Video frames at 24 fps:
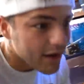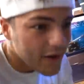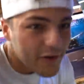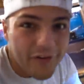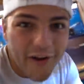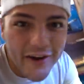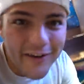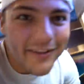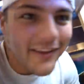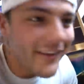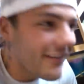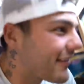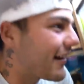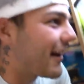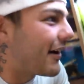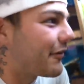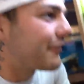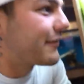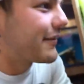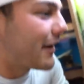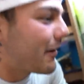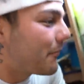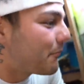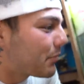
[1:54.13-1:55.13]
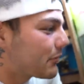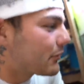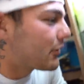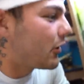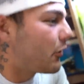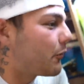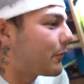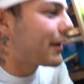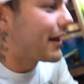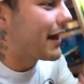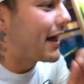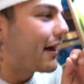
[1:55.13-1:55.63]
Check this out. Down below,
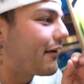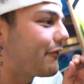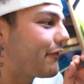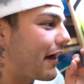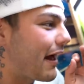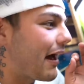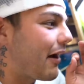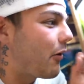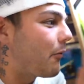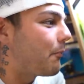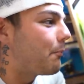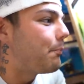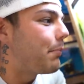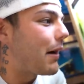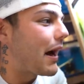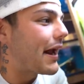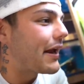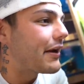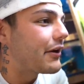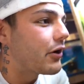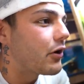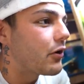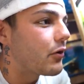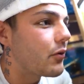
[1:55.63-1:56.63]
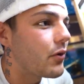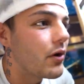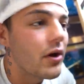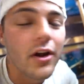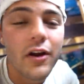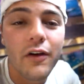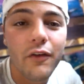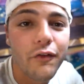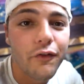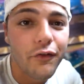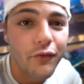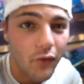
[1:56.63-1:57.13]
we have albino
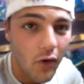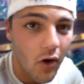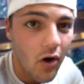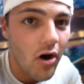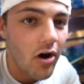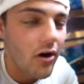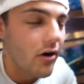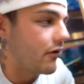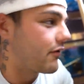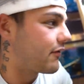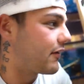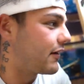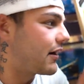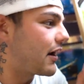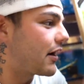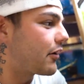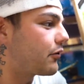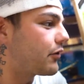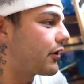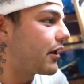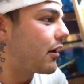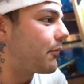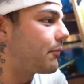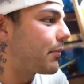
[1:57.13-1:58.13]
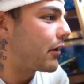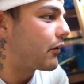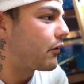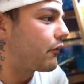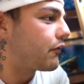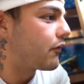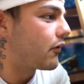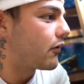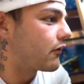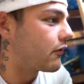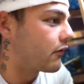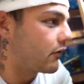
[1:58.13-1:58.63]
frogs. And not only albino
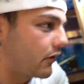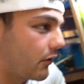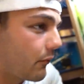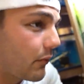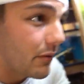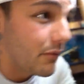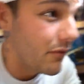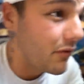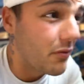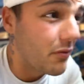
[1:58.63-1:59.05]
frogs, we have